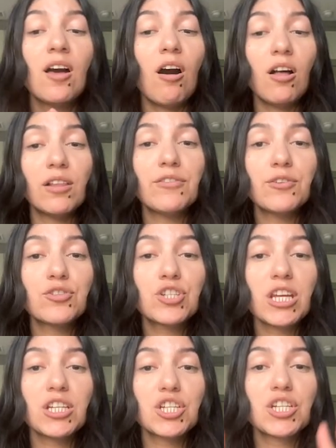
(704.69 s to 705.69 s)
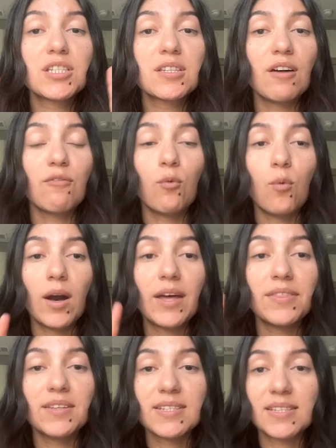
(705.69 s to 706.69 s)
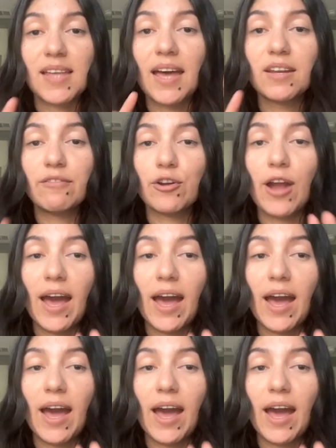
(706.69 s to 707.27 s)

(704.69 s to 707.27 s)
All of those changes of what the design of your